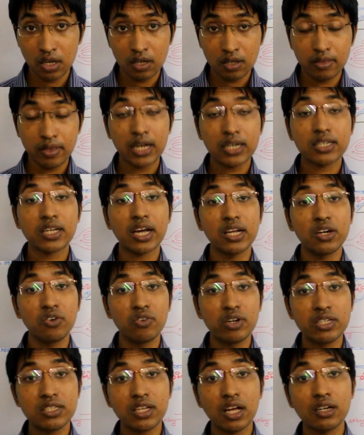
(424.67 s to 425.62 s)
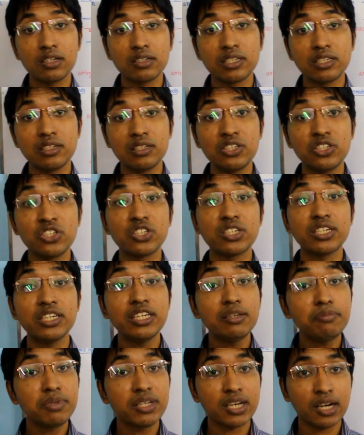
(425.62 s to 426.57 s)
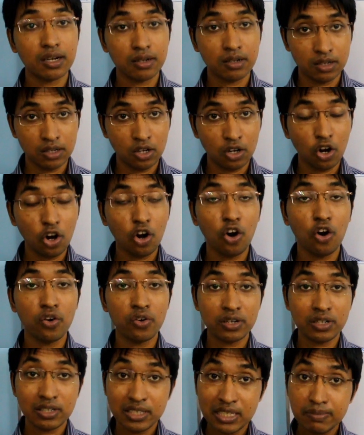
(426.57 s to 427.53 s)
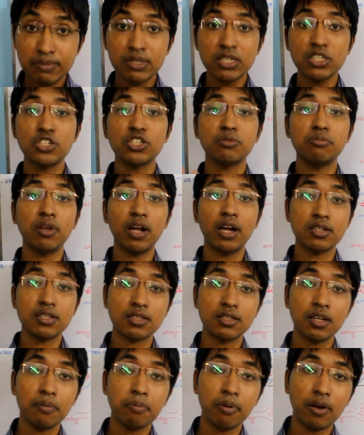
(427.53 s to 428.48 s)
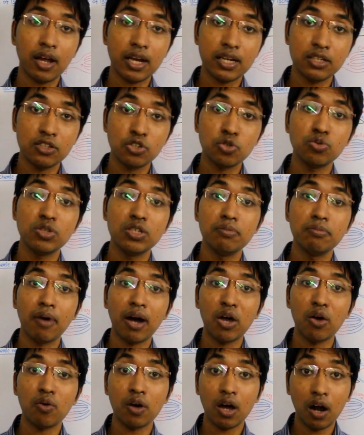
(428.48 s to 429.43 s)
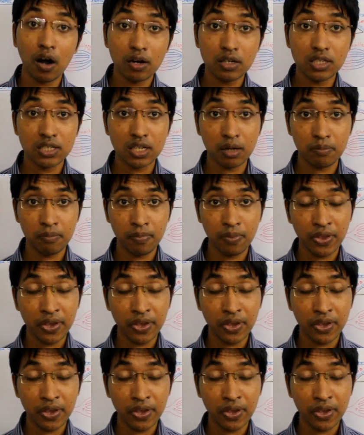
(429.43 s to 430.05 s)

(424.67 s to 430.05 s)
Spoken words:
that can result in ischemia or diminished blood supply to the myocardium,